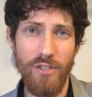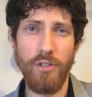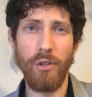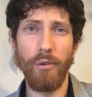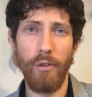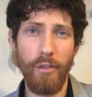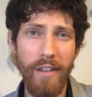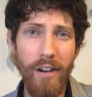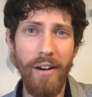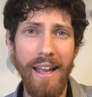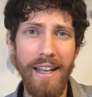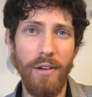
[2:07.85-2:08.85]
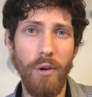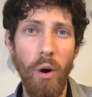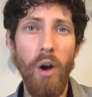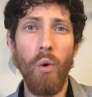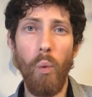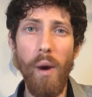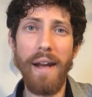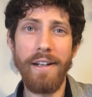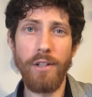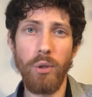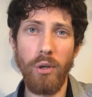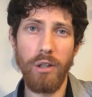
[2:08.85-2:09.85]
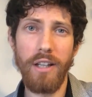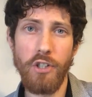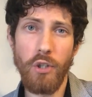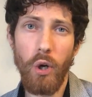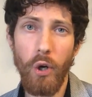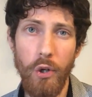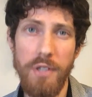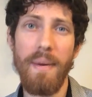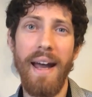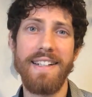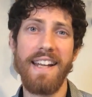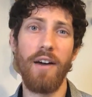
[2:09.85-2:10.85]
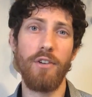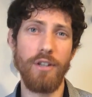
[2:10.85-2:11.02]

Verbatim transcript: so their angle wait until cholesterol goes back down